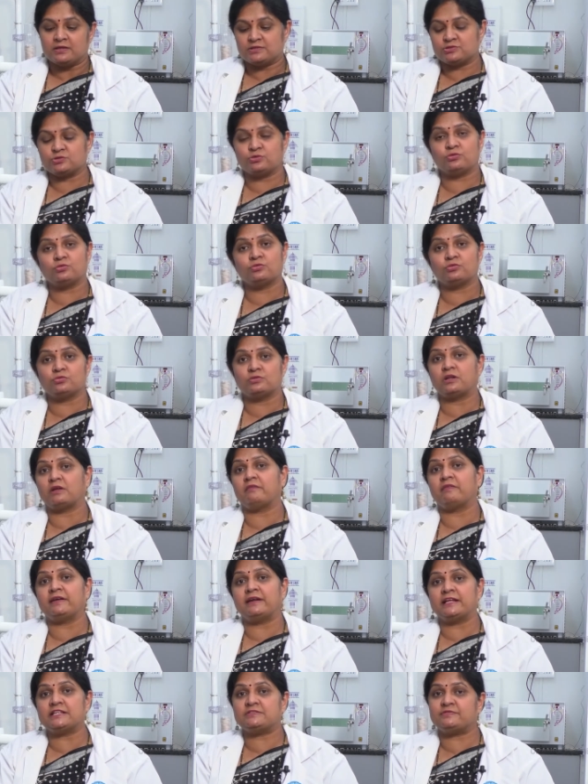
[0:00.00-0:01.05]
So
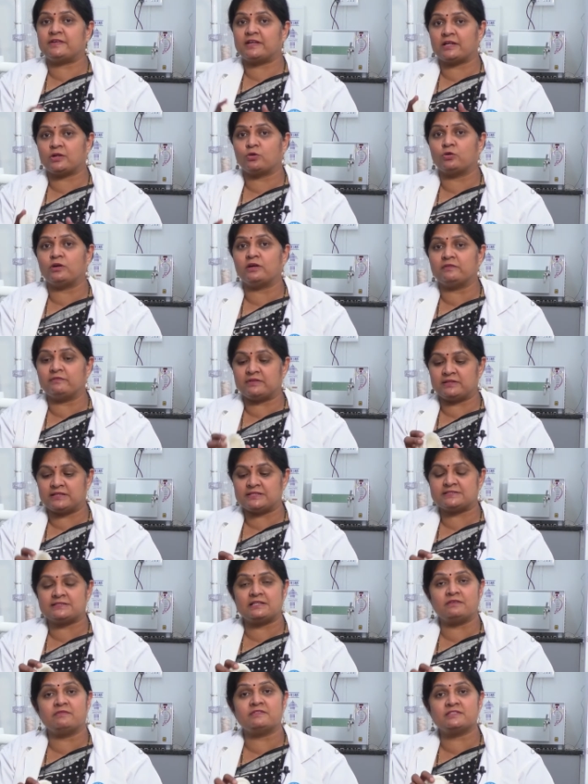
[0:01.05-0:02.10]
nowadays we are going with
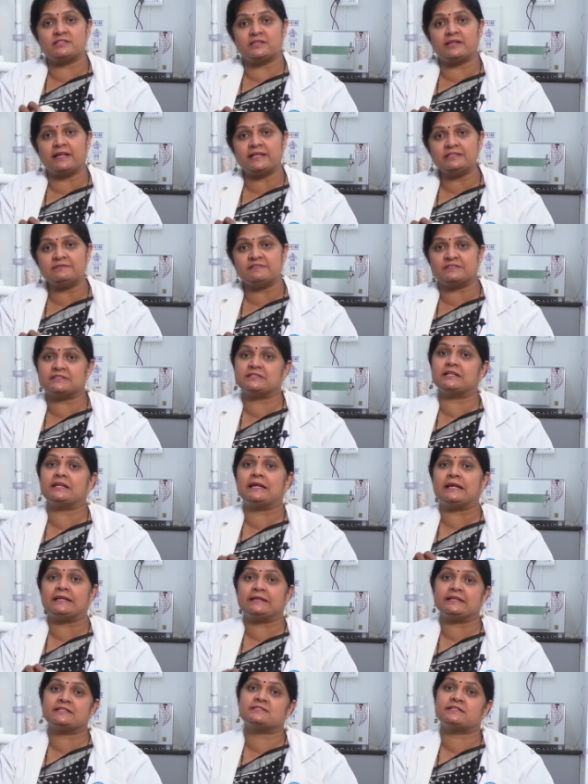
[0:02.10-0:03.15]
this Invisalign which is the
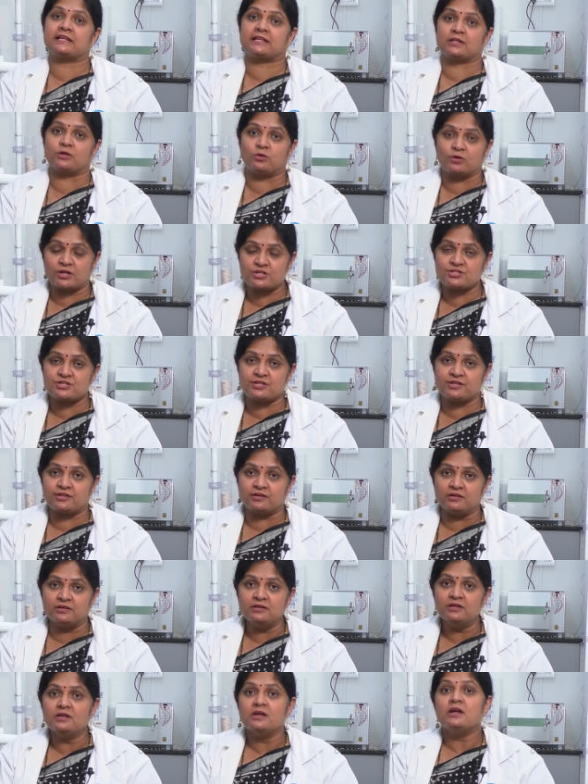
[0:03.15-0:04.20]
latest technology here.